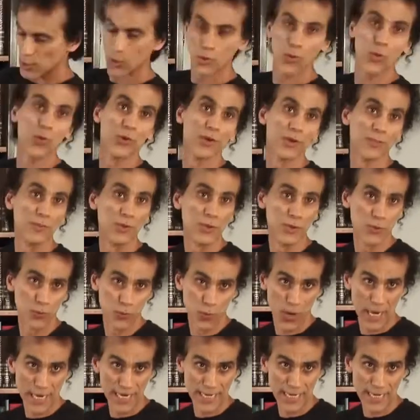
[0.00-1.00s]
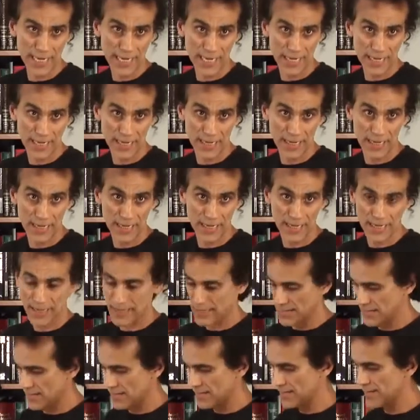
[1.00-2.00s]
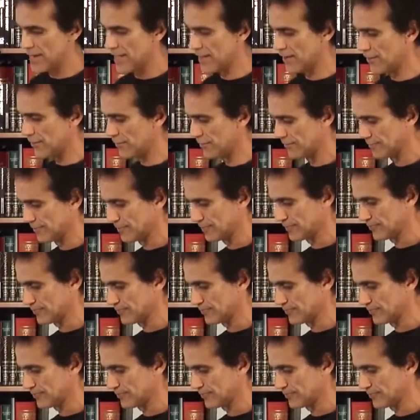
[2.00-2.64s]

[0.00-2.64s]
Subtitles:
quarter moon waning. Now,